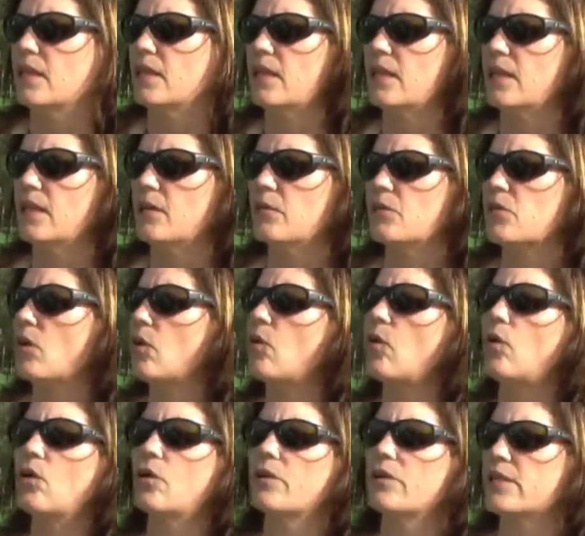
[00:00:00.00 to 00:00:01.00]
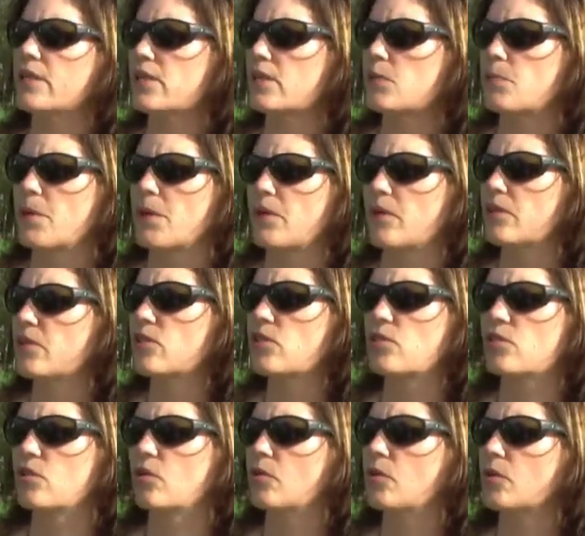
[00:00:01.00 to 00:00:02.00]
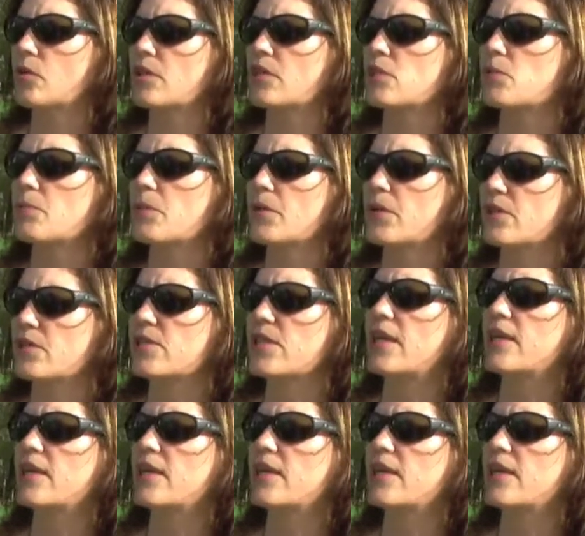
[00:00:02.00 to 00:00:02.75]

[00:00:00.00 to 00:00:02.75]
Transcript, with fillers: uh, it was a horrid experience, just a horrid experience,